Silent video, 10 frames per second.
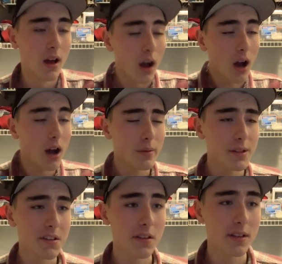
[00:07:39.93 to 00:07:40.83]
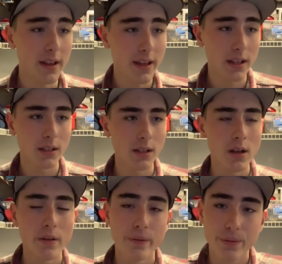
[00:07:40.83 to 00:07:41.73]
Um, this is a
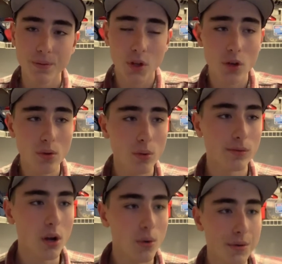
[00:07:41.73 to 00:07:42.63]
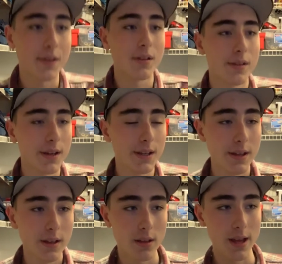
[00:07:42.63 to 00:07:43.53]
two row
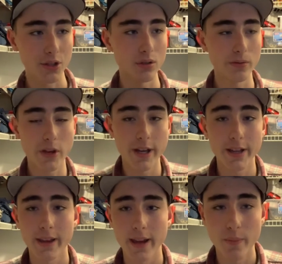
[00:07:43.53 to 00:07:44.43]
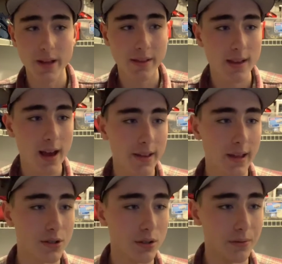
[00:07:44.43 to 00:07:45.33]
seating SUV. It's a mid-size
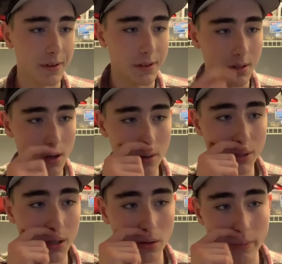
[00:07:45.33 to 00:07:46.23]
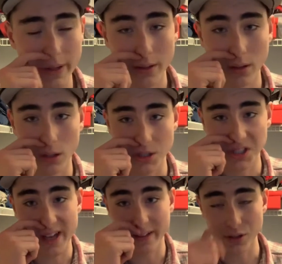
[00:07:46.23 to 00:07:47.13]
SUV um, mid to large
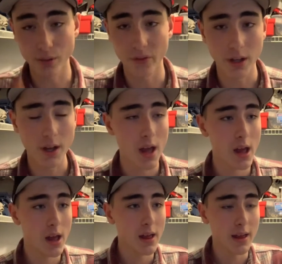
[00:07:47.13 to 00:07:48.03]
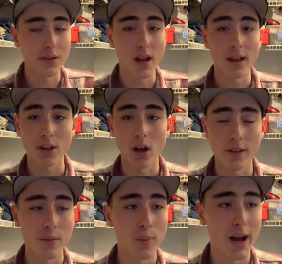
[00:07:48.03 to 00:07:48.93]
size SUV. It's not like the
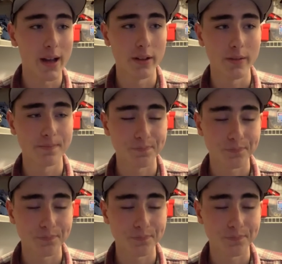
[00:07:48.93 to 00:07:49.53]
Honda Pilot,